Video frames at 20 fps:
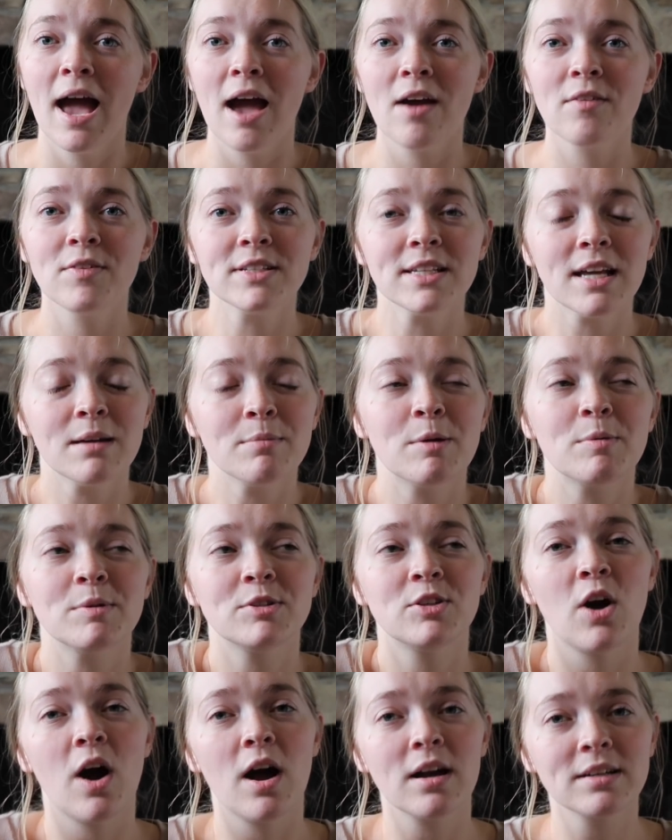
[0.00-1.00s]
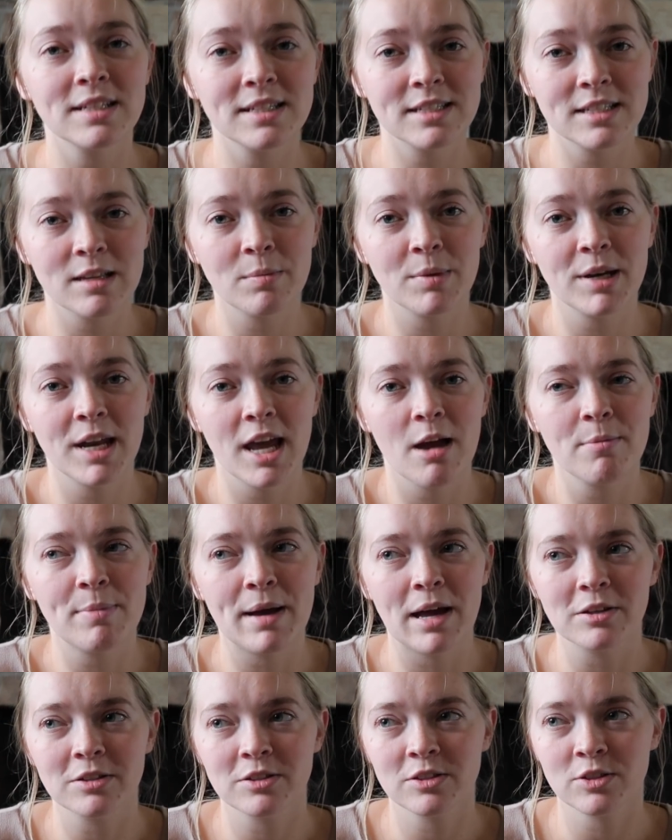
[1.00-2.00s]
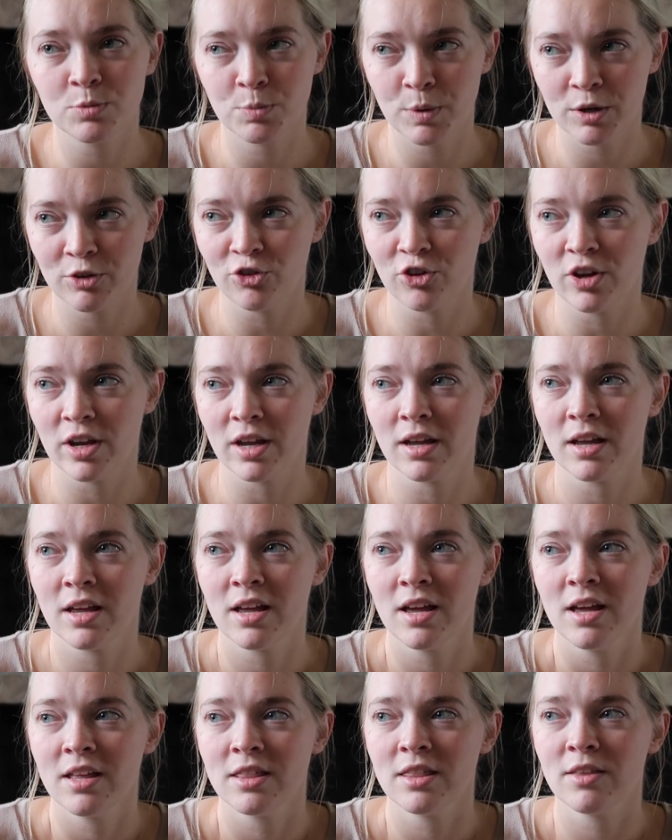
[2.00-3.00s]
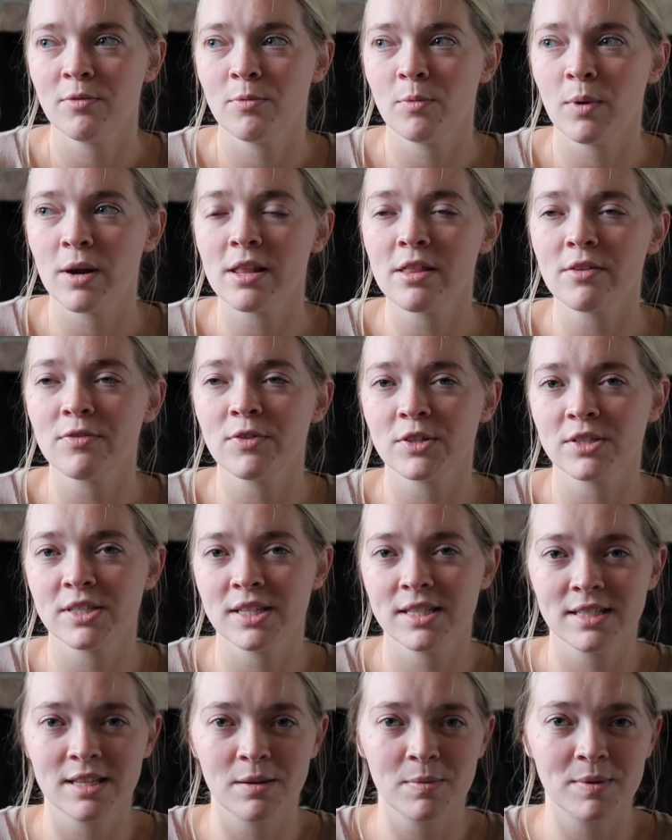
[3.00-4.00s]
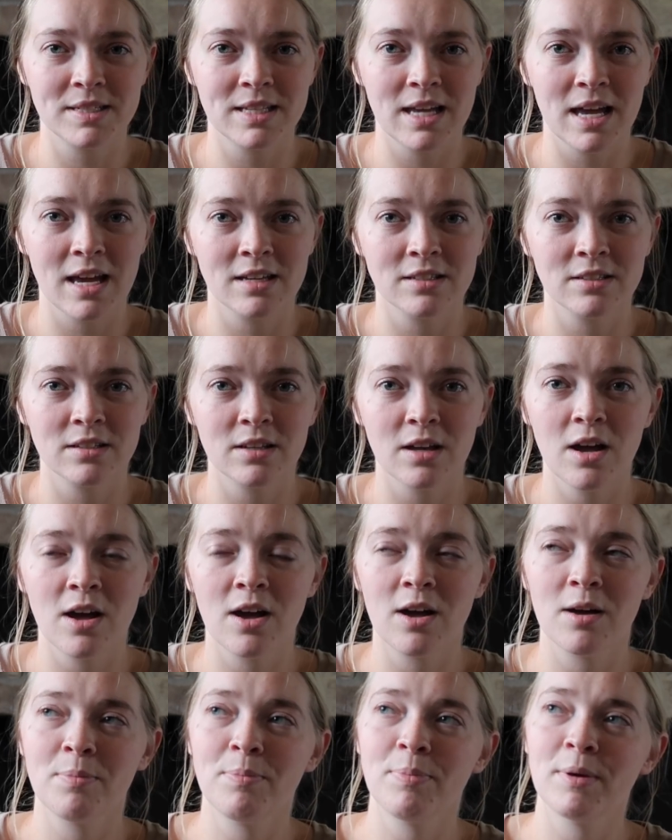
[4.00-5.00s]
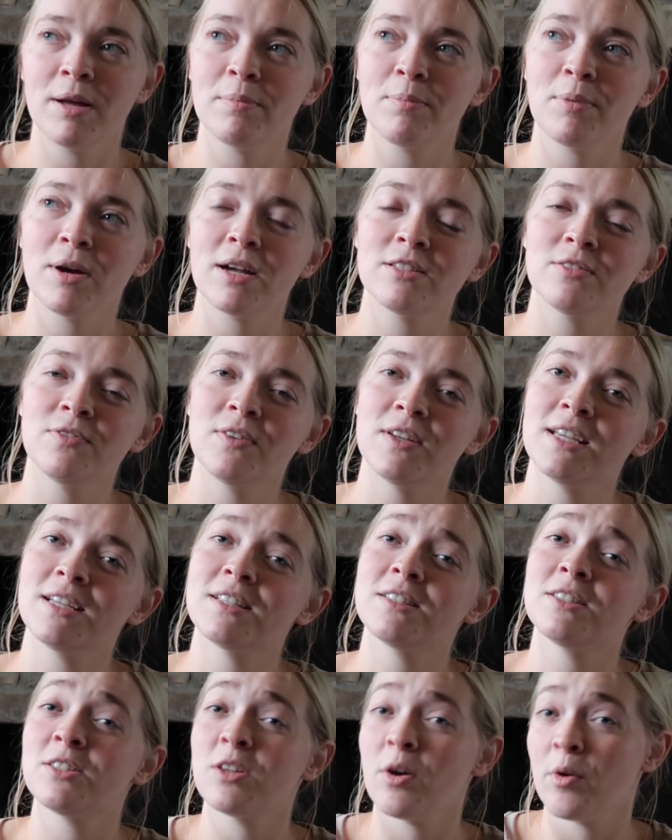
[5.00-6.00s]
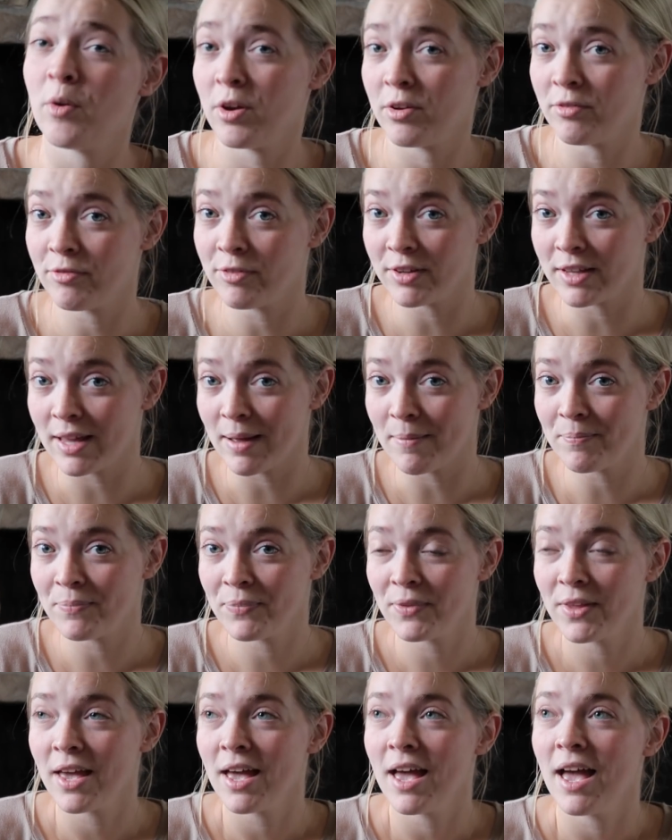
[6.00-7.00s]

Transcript: Every time I would talk to somebody about switching, the one of the first things they would say is, oh, but breastfeeding is so good for them.